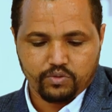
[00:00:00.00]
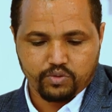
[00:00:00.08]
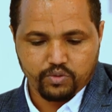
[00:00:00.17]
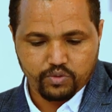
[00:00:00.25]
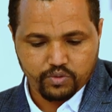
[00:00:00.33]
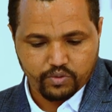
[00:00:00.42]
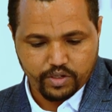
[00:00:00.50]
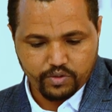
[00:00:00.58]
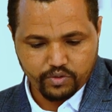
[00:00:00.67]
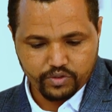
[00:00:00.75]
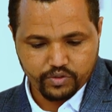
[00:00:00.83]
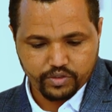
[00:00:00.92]
To
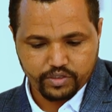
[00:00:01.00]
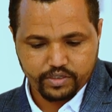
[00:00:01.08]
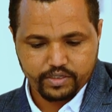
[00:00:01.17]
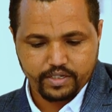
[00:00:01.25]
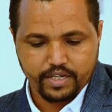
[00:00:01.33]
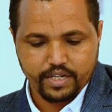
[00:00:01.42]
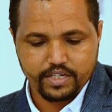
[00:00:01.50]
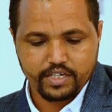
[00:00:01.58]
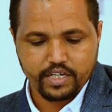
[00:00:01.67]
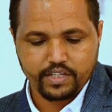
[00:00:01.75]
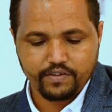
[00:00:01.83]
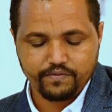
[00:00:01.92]
reduce those
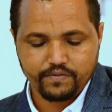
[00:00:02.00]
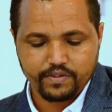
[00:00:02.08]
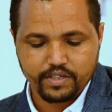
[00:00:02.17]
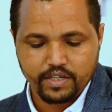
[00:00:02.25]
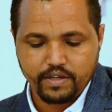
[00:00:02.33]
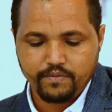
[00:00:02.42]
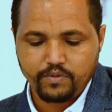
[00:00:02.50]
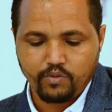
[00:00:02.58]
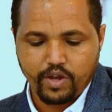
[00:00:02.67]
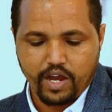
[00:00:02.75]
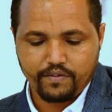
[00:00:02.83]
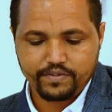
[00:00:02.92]
initiatives,
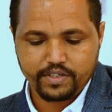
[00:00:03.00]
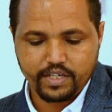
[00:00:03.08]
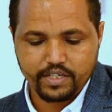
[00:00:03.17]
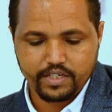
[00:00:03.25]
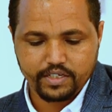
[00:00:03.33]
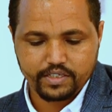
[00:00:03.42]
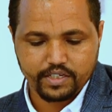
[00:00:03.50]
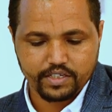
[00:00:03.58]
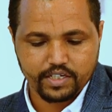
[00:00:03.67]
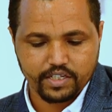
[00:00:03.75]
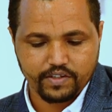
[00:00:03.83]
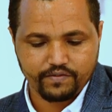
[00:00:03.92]
we have 3 years
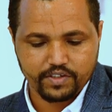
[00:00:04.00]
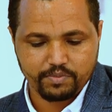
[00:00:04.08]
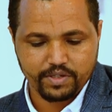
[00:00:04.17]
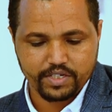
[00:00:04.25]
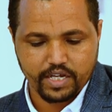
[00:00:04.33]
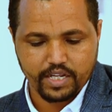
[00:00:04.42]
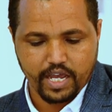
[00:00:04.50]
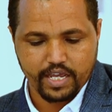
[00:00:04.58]
initiative, especially